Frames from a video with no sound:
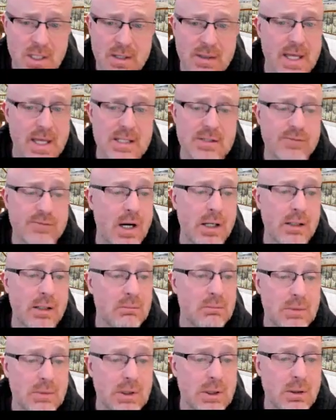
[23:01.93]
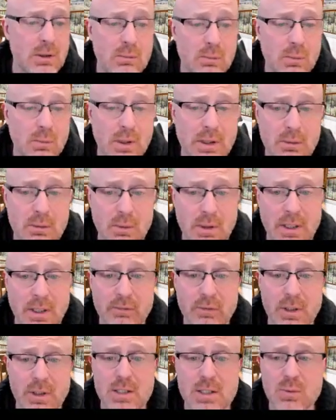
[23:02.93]
That's fine.
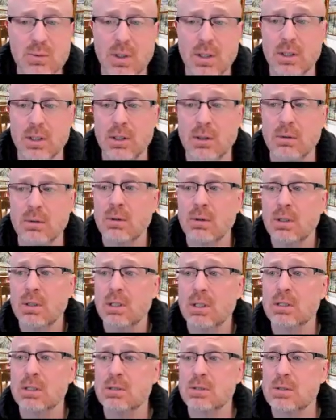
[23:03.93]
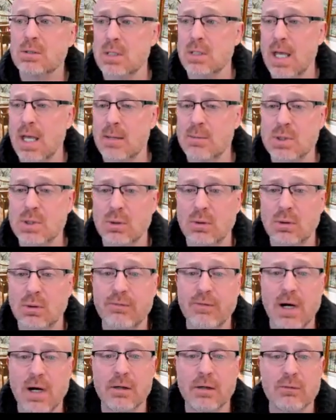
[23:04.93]
Whatever you guys want to do is absolutely
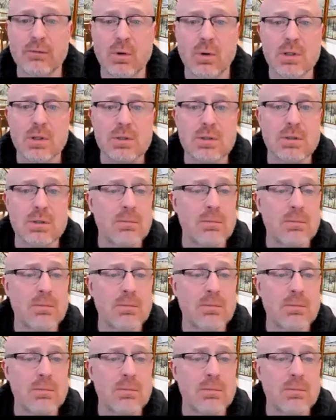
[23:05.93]
fine, of course.